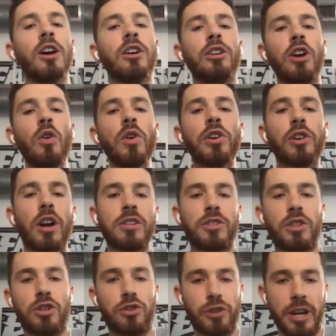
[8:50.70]
Go across the
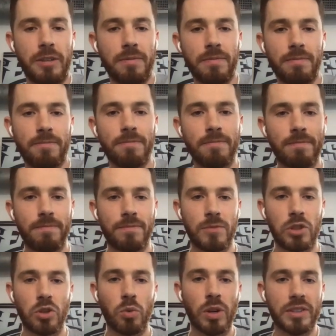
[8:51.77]
street
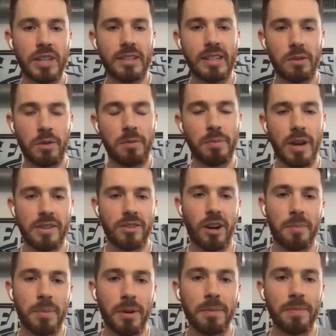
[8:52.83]
to what they did with Bryce
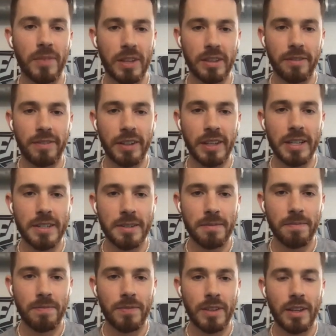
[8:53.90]
Harper and the Phillies.
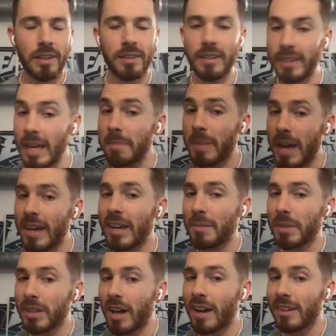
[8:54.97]
Did they pay him a
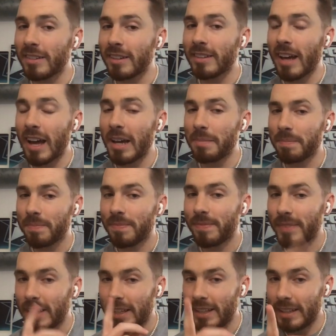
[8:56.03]
lot at the time?
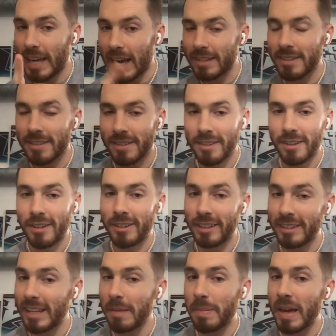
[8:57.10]
Yes. Did
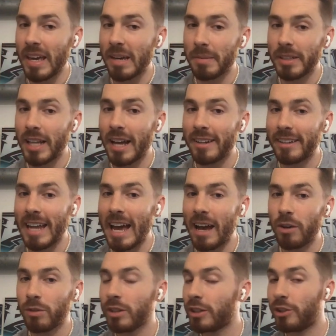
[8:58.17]
they pay him a lot
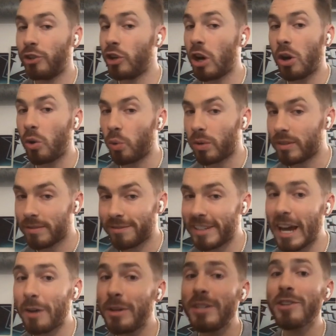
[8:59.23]
now? No.
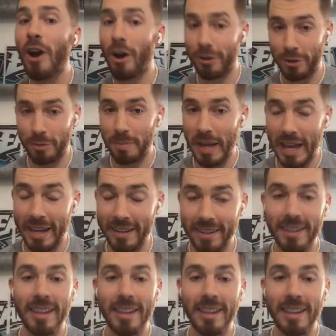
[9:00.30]
Now he's underpaid.